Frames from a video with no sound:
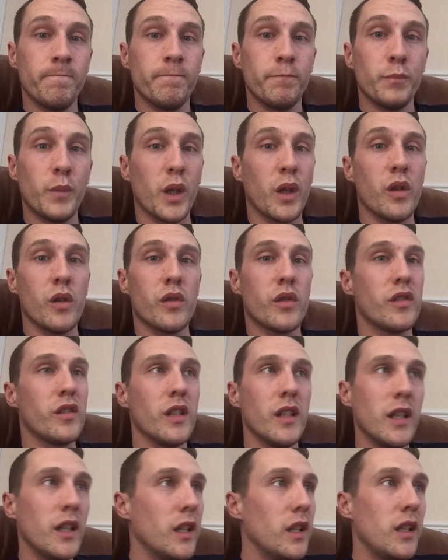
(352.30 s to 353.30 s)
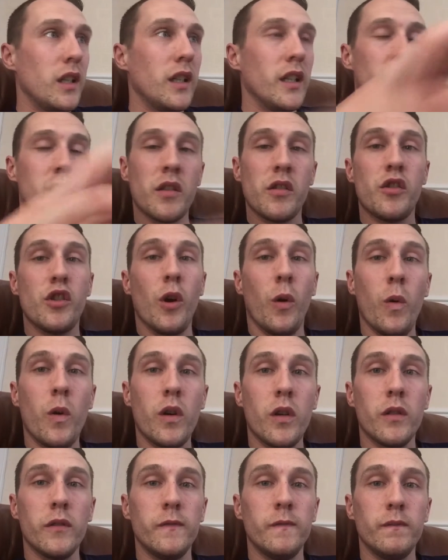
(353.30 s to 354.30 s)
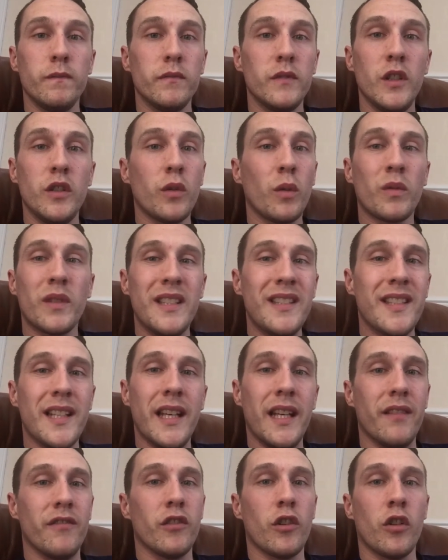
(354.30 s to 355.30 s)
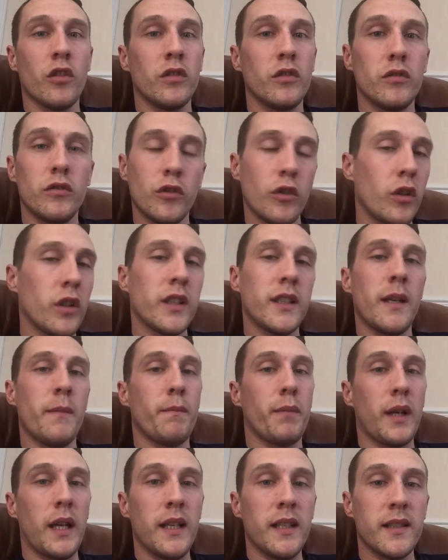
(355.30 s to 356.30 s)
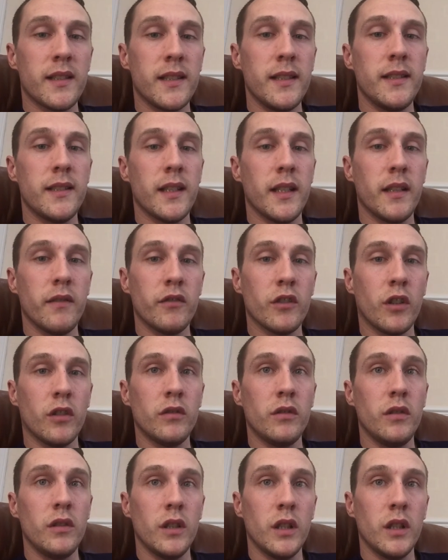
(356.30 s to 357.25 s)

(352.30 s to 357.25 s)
because it's a joke. They don't deserve nothing. None of them players deserve nothing.